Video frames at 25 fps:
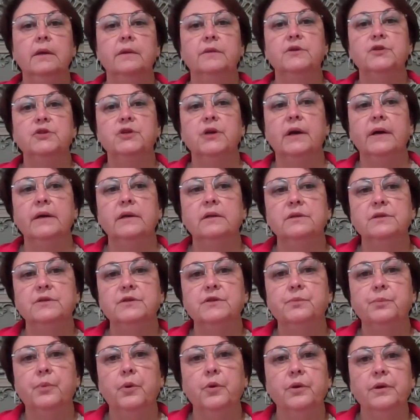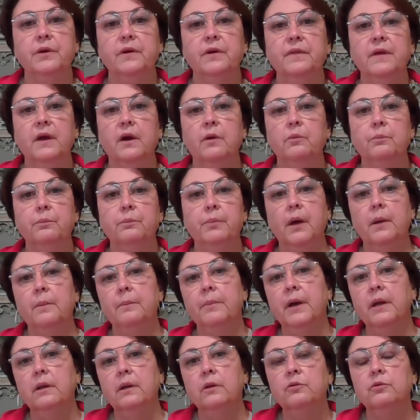the child is born and the
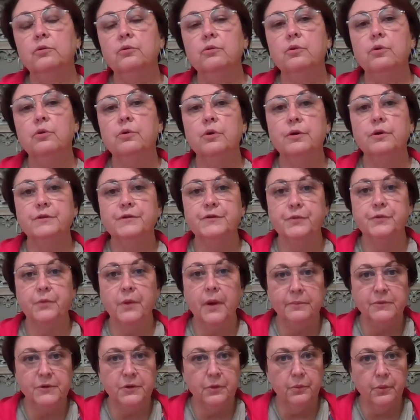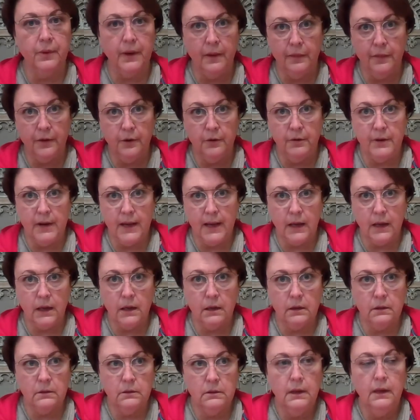umbilical cord is wrapped around their
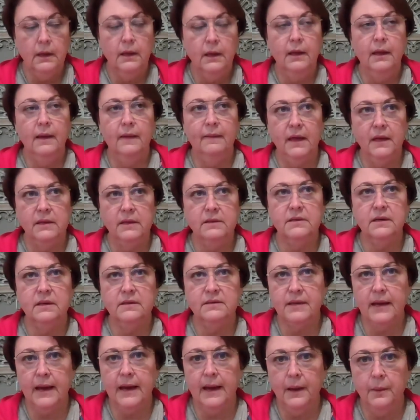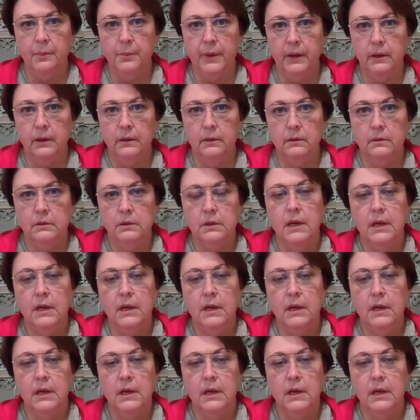neck, and that does happen.